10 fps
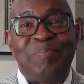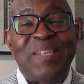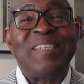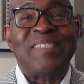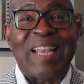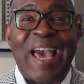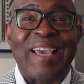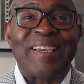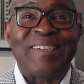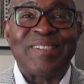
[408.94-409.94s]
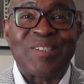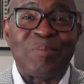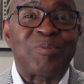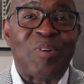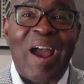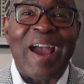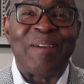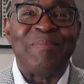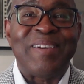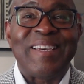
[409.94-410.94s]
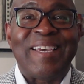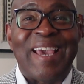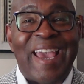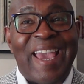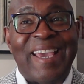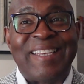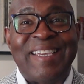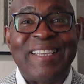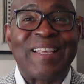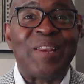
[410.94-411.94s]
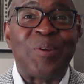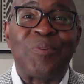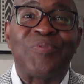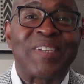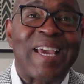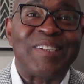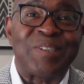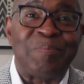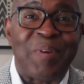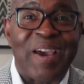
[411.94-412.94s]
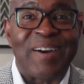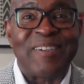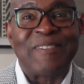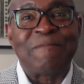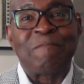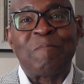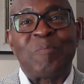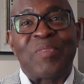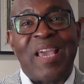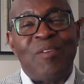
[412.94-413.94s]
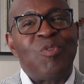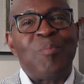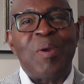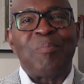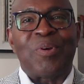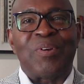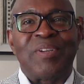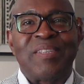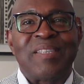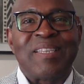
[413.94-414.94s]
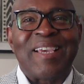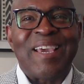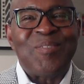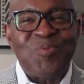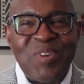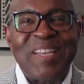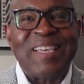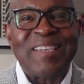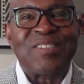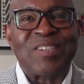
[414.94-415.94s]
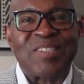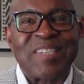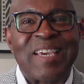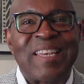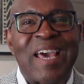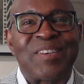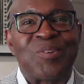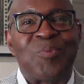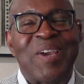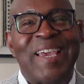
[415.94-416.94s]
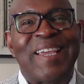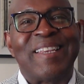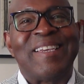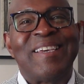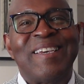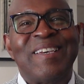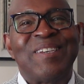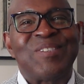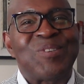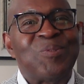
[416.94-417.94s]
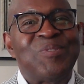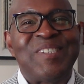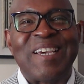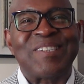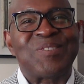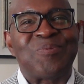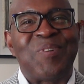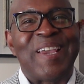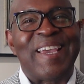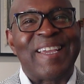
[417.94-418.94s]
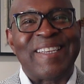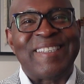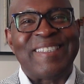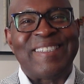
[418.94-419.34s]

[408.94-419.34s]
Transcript: Please like, subscribe, and hit that notification bell. And remember, it really is a sin not to win. So just win.